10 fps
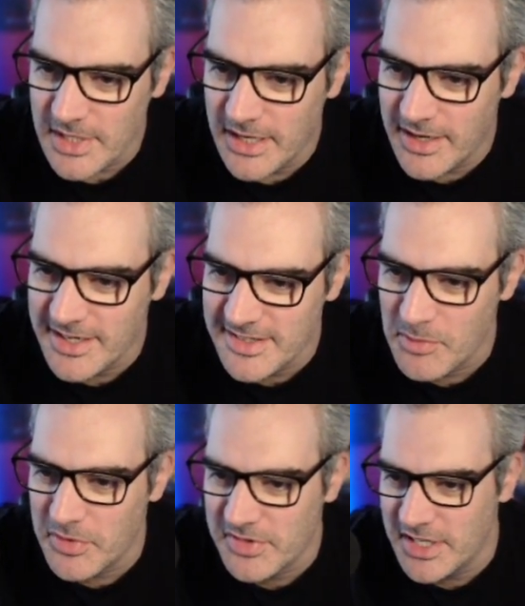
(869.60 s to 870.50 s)
I can
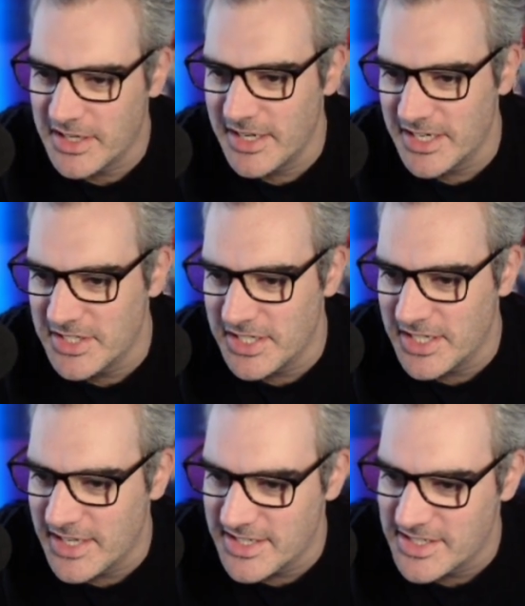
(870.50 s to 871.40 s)
somewhat see the connection
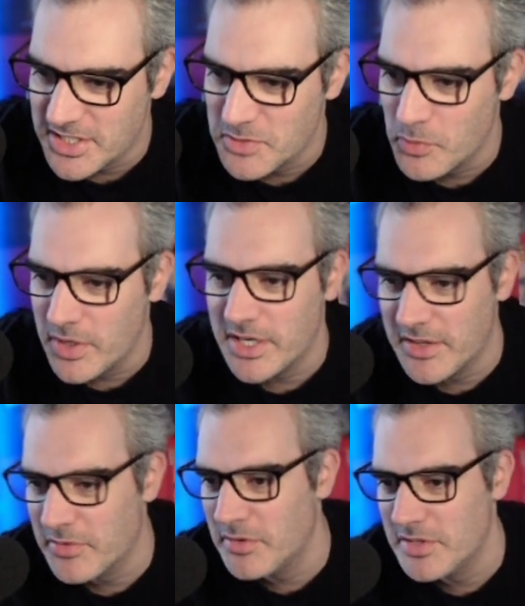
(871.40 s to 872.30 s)
in that section winding
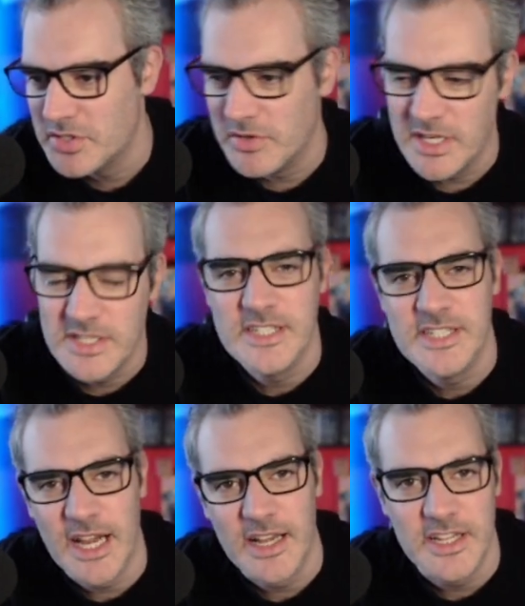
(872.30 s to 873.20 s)
through the trees.
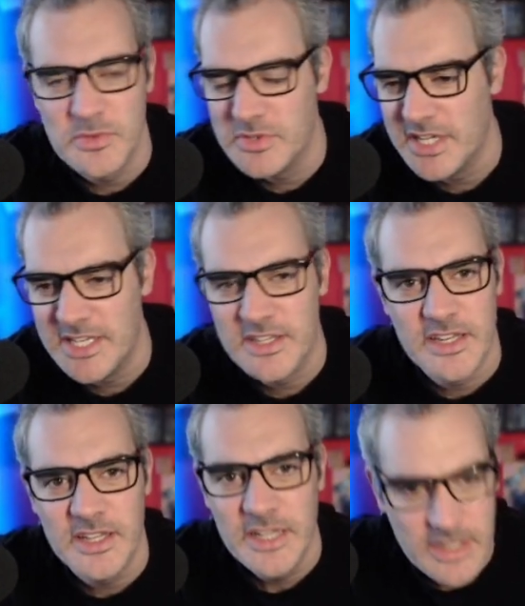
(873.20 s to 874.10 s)
Exactly. Towards the end
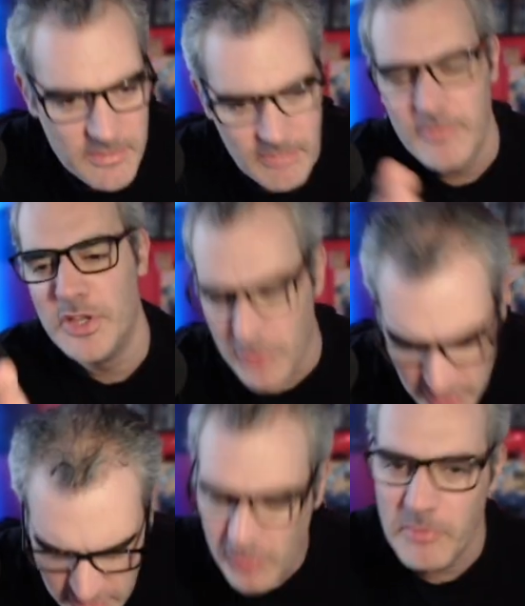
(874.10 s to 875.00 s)
of
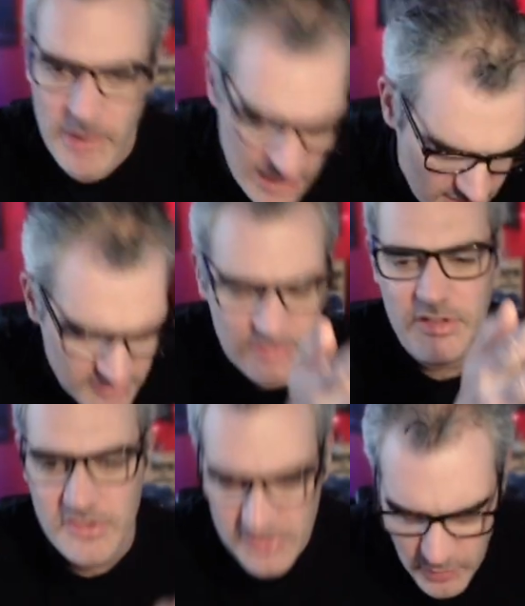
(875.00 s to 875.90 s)
you sort of bounce and
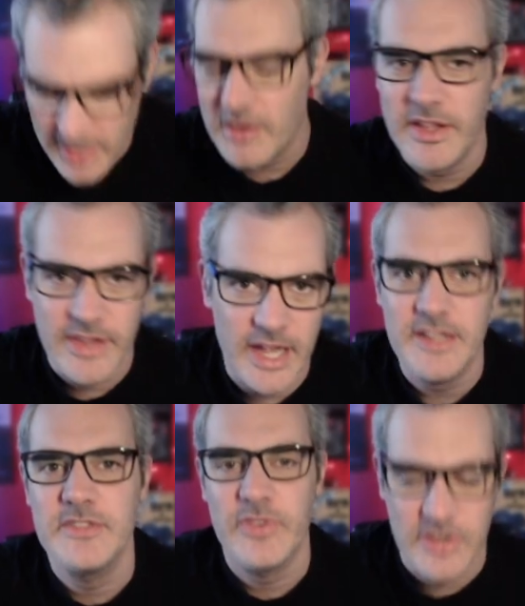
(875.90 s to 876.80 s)
you swing like that.
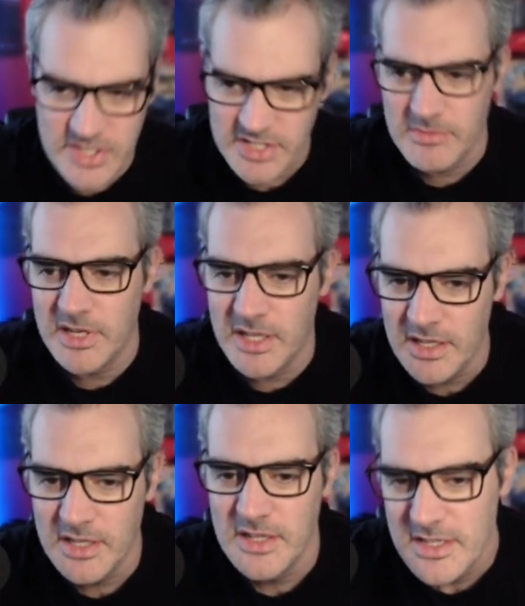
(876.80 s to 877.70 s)
It's a very similar
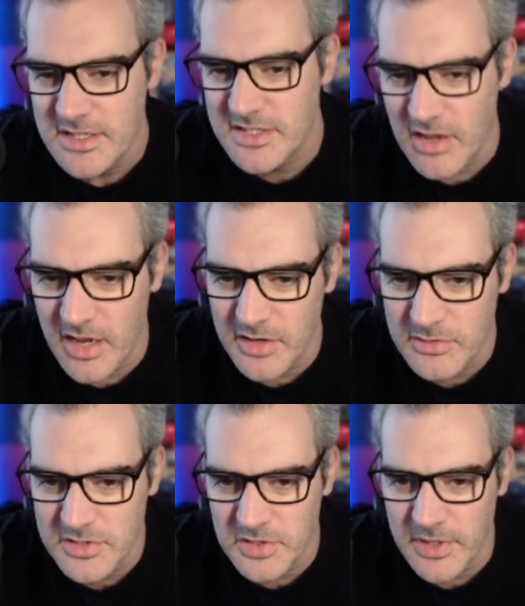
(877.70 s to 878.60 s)

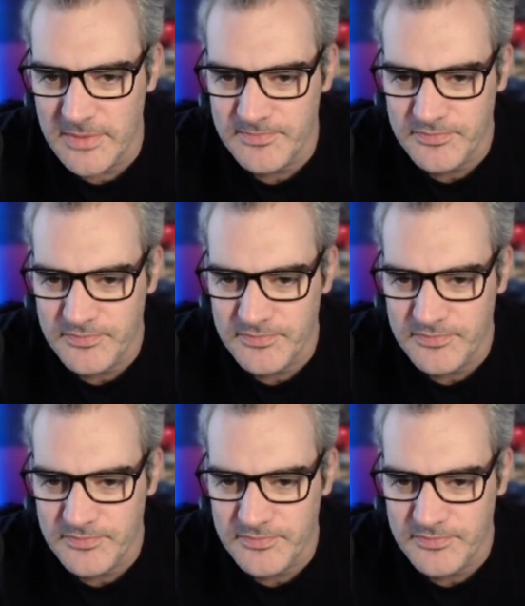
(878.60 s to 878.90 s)
style to it.